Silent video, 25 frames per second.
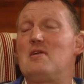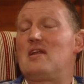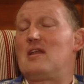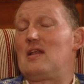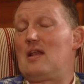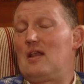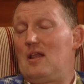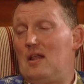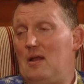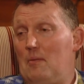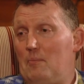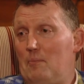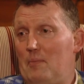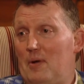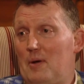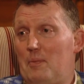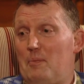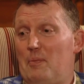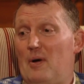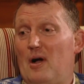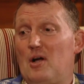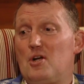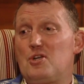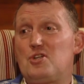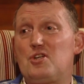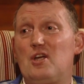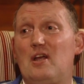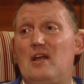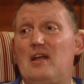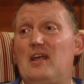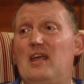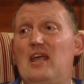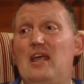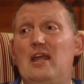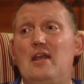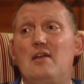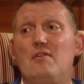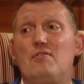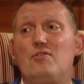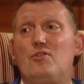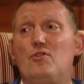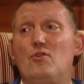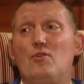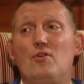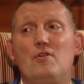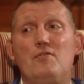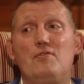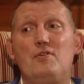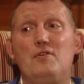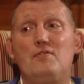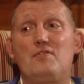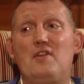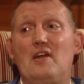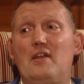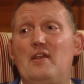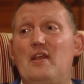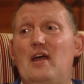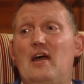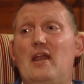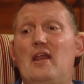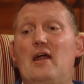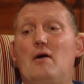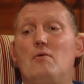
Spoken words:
They had a lumbar puncture again. I don't know if you've done that.